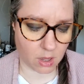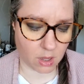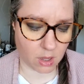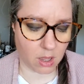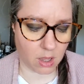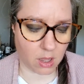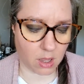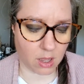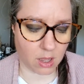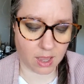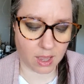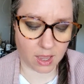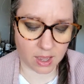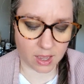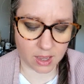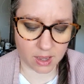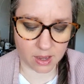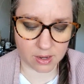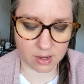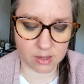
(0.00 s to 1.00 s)

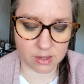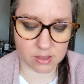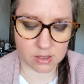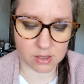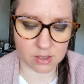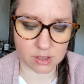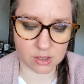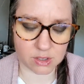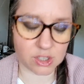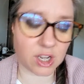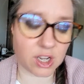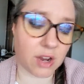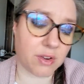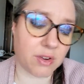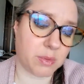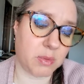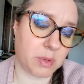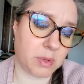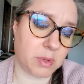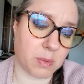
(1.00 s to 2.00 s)
and share with
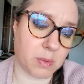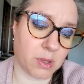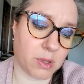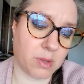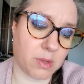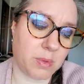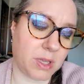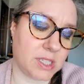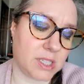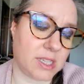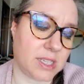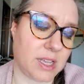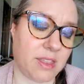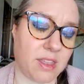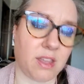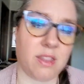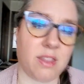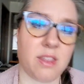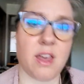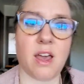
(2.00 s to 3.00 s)
people because I
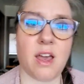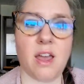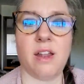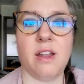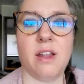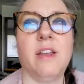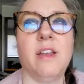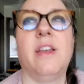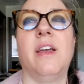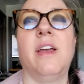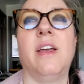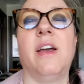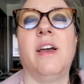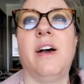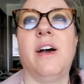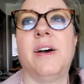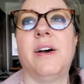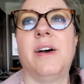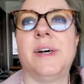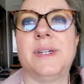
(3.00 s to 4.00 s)
think that,
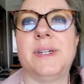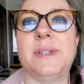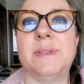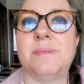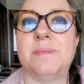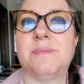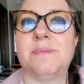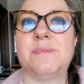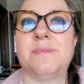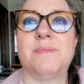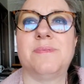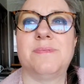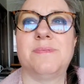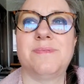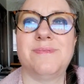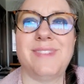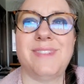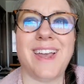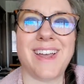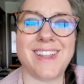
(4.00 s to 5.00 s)

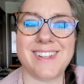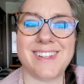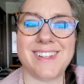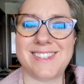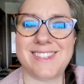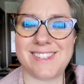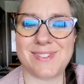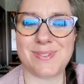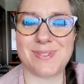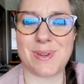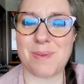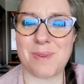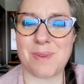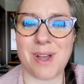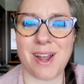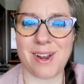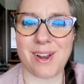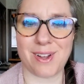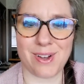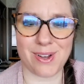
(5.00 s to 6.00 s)
that's just what I'm kind
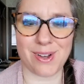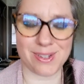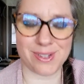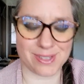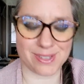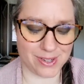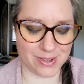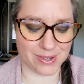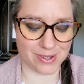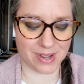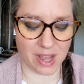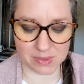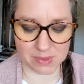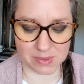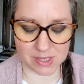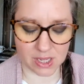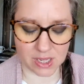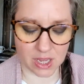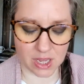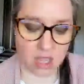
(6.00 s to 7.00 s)
of called to do. It helps
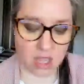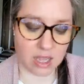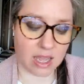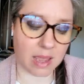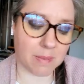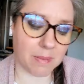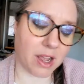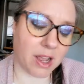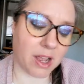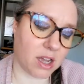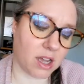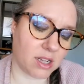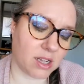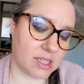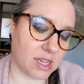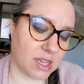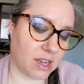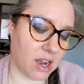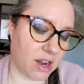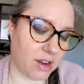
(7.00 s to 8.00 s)
keep my
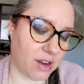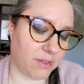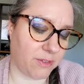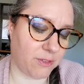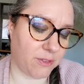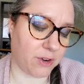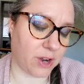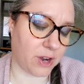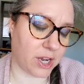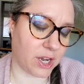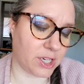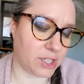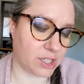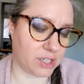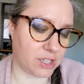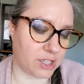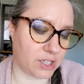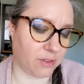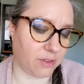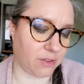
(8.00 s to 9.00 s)
content kind of fresh and
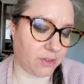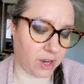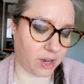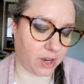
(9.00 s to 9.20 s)
different.